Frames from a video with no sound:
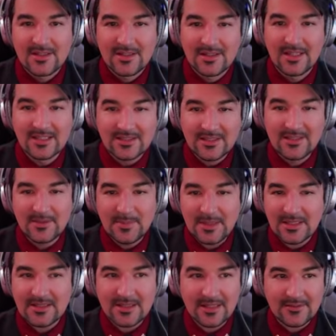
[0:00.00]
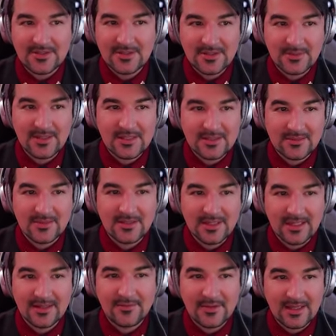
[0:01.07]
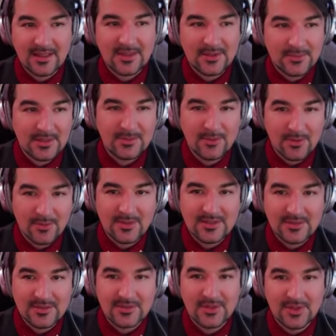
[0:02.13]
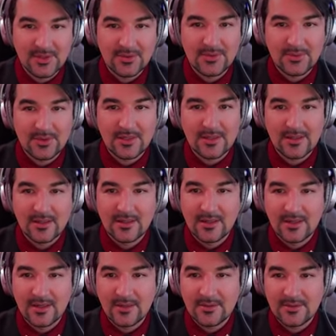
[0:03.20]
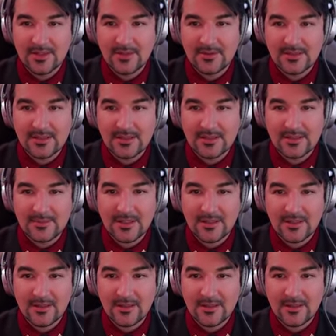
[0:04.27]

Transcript: This could be a tough situation. I have like three more whistles to go through here. Oh no, he's gonna see me here.